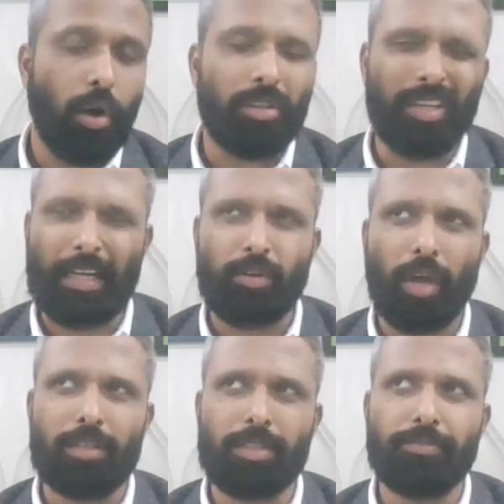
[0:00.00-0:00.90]
On the
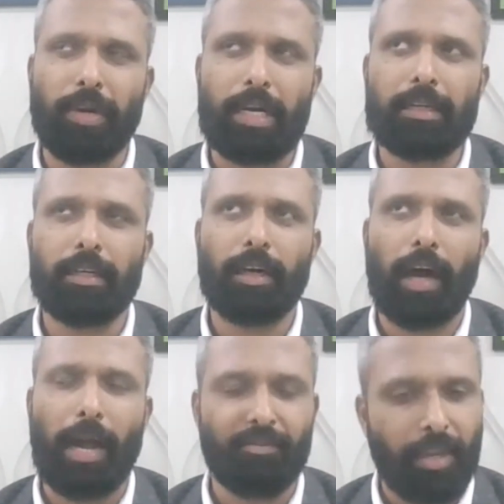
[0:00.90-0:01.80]
technology front,
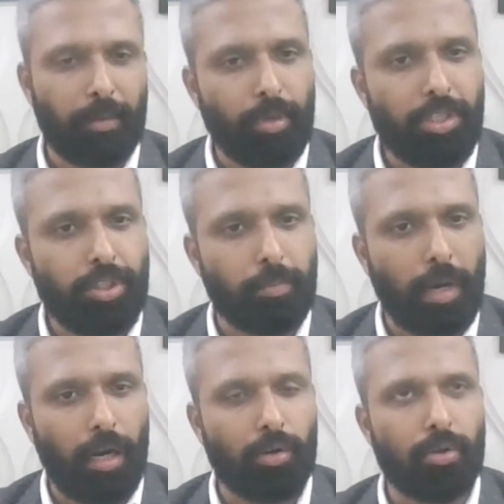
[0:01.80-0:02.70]
I'm very bullish
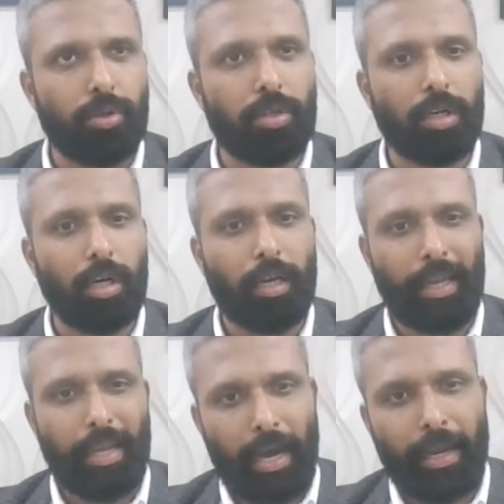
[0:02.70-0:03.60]
about uh,
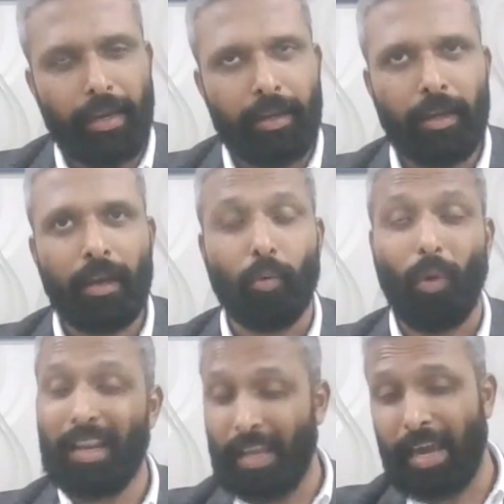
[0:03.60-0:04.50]
AI.
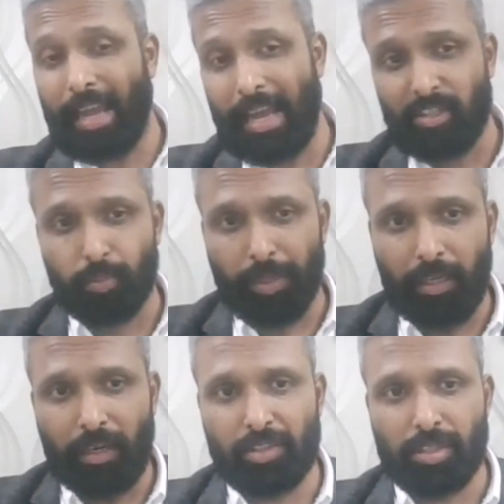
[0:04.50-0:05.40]
While AI has
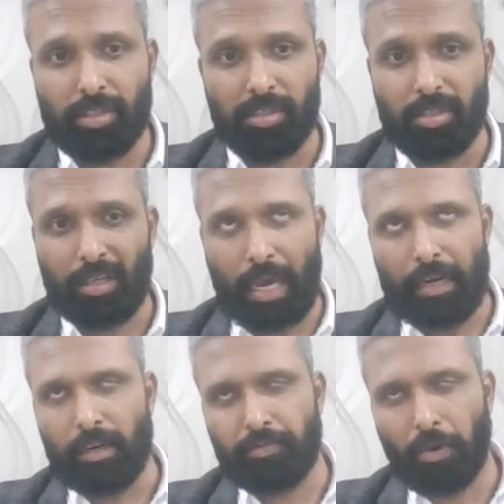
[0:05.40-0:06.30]
been in existence in
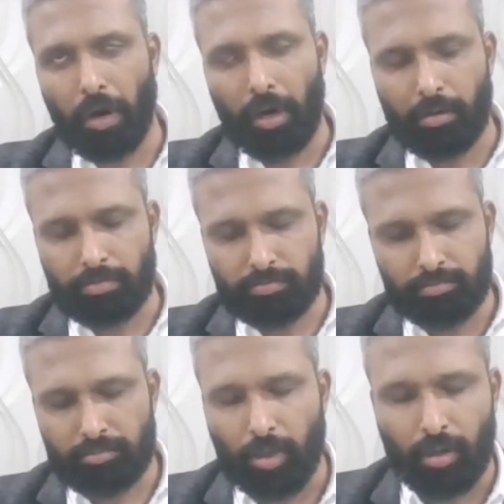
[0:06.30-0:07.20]
talent
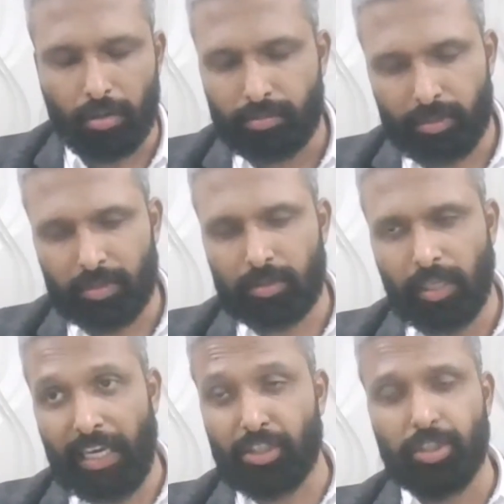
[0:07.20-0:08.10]
for you know
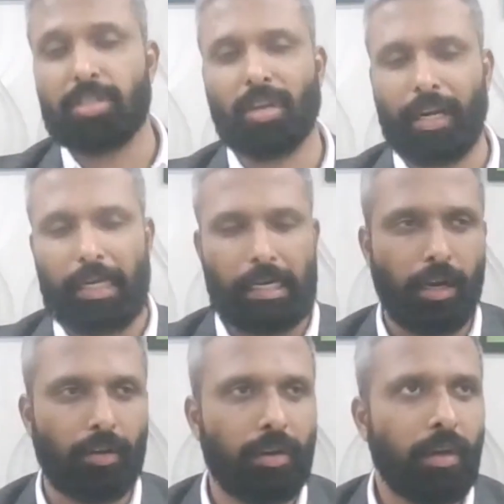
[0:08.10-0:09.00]
ages right
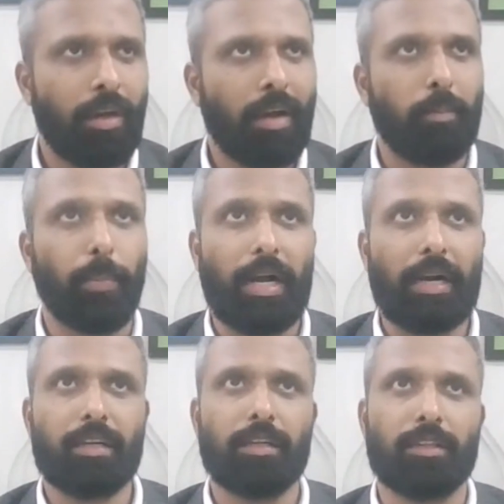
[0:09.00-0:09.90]
now,
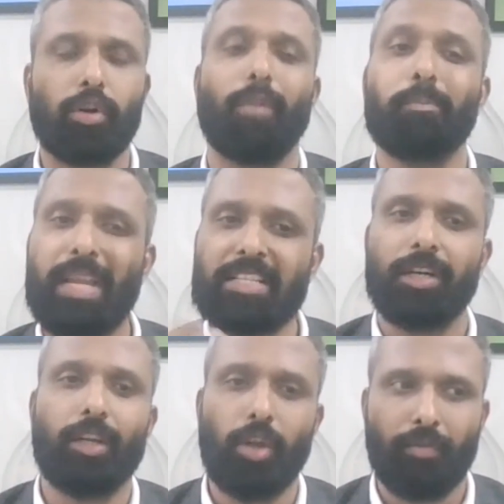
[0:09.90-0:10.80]
but the
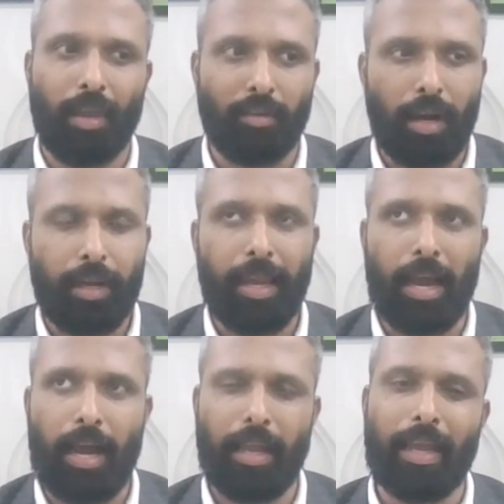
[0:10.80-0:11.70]
complexity of
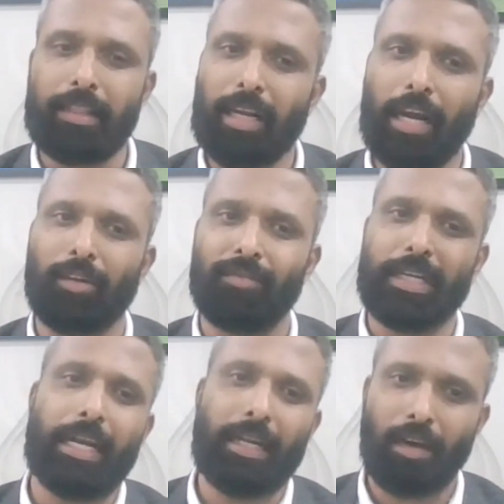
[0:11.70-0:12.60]
AI and the kind
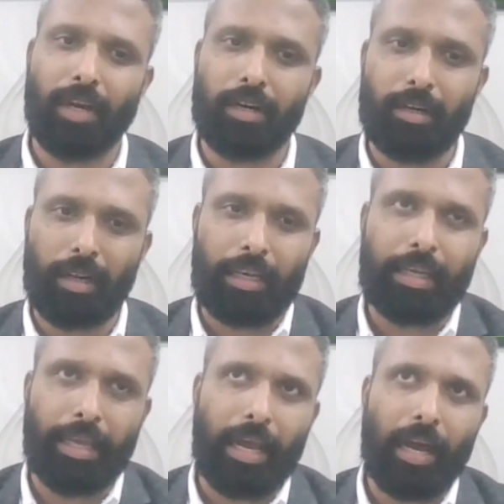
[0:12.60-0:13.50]
of data we are
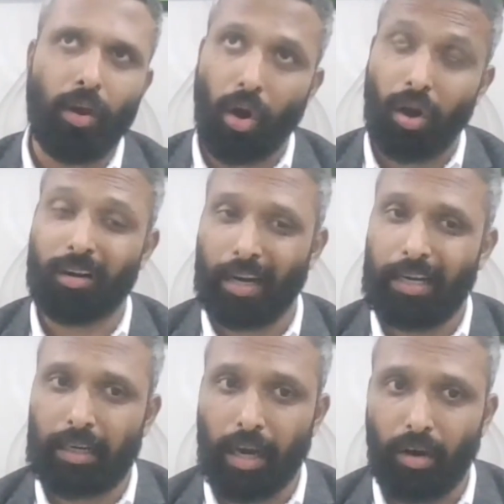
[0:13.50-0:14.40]
training AI on
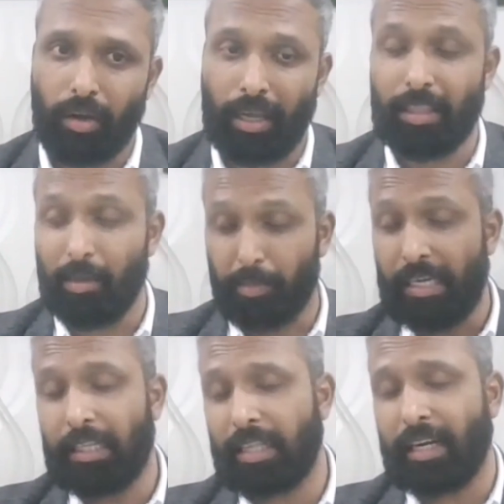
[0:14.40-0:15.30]
right now and the
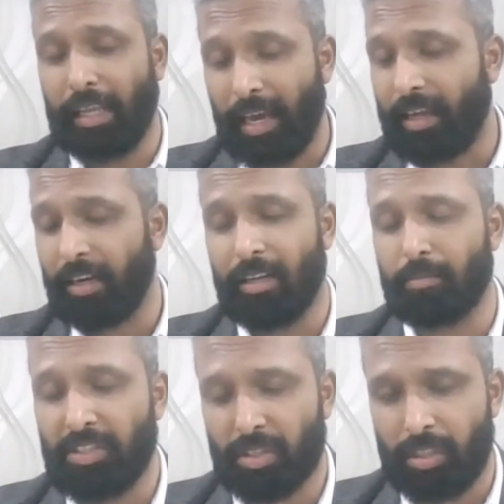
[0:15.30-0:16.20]
ability that AI really
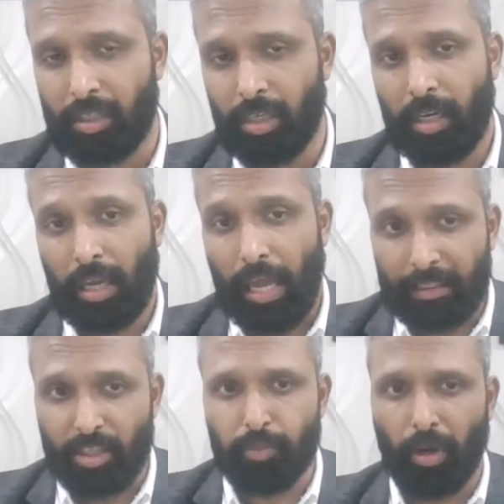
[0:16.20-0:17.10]
brings in
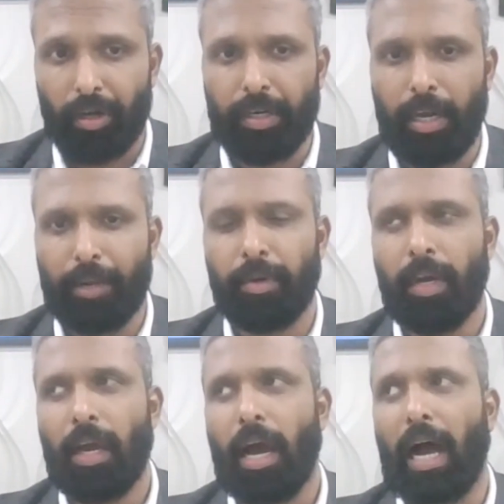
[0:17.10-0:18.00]
at this point in time,
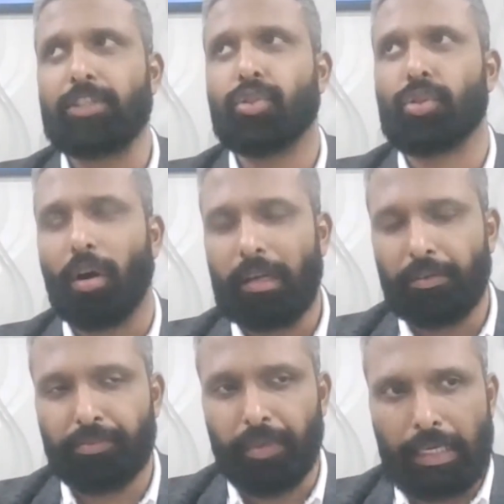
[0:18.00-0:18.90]
I
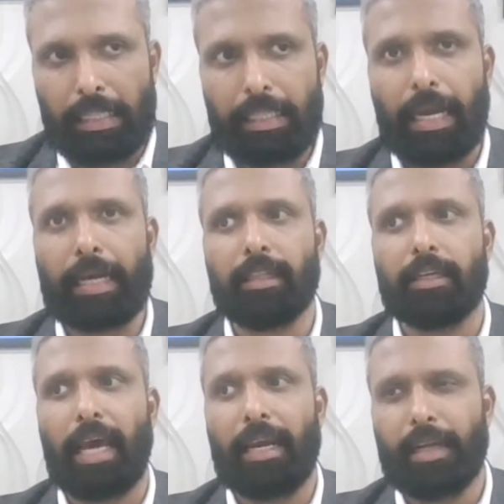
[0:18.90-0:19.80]
strongly feel that
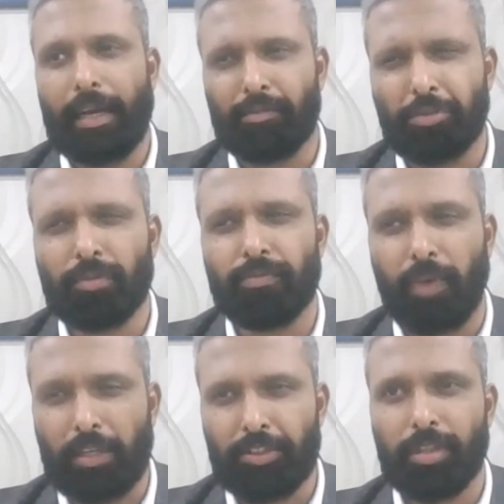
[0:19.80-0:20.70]
the talent acquisition
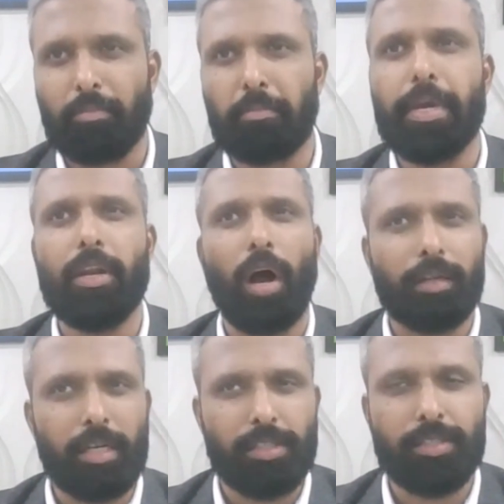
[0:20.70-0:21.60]
function may
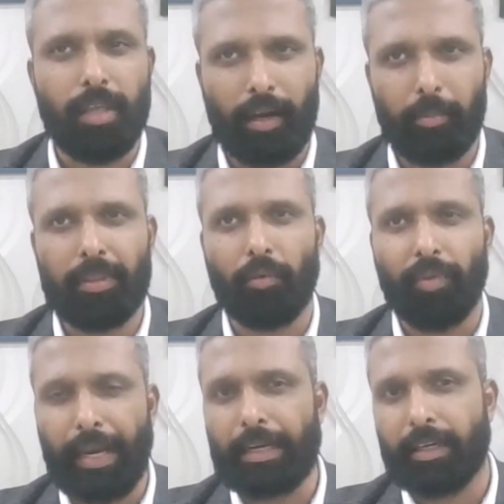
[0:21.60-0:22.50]
not necessarily be the
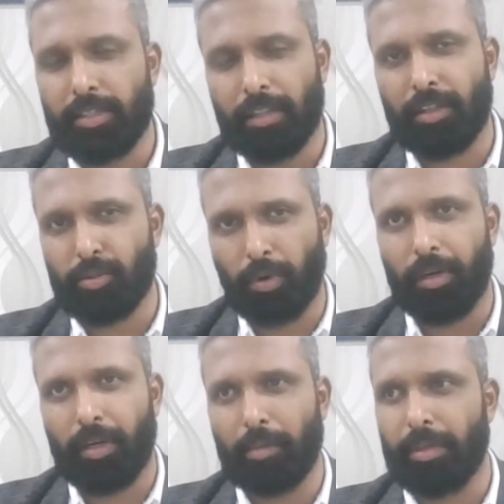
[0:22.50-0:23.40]
way it is at this
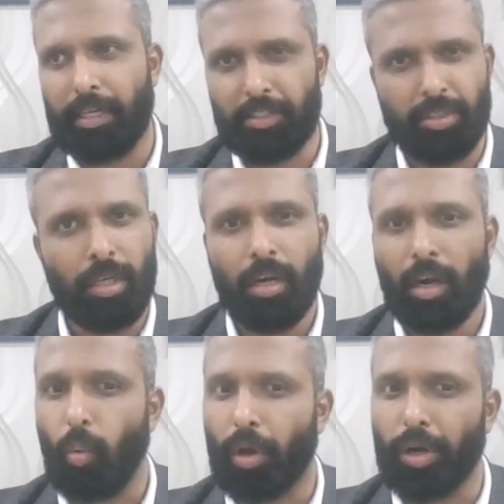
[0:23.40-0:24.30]
point in time in next
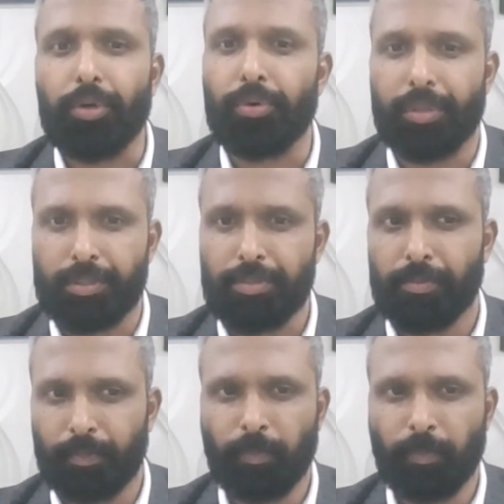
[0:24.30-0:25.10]
one or two years.